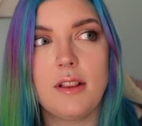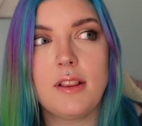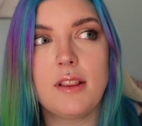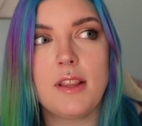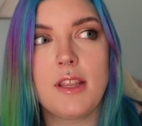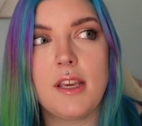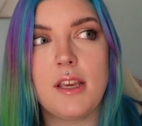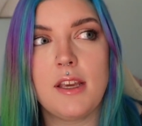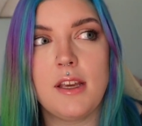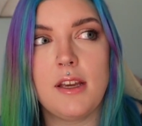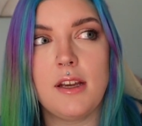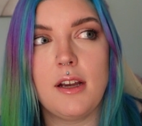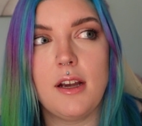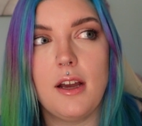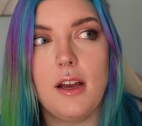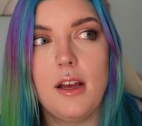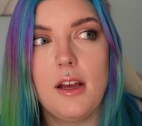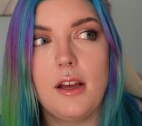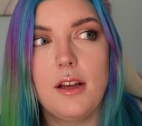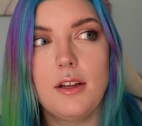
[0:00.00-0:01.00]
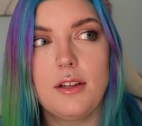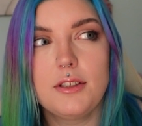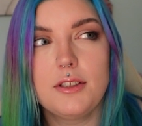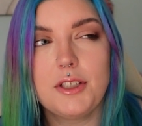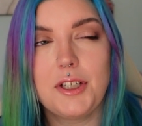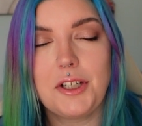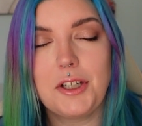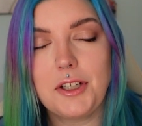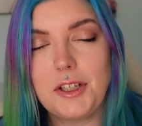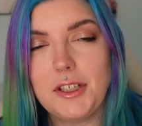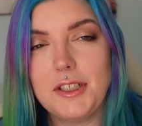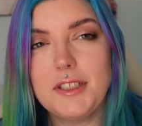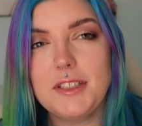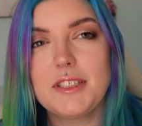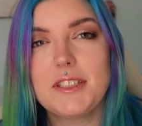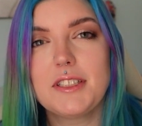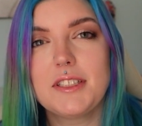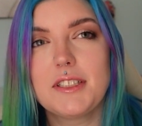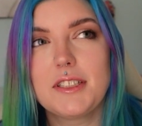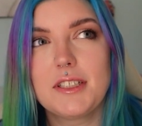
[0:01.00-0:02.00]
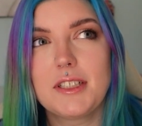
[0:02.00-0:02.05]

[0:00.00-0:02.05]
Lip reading: the Tarte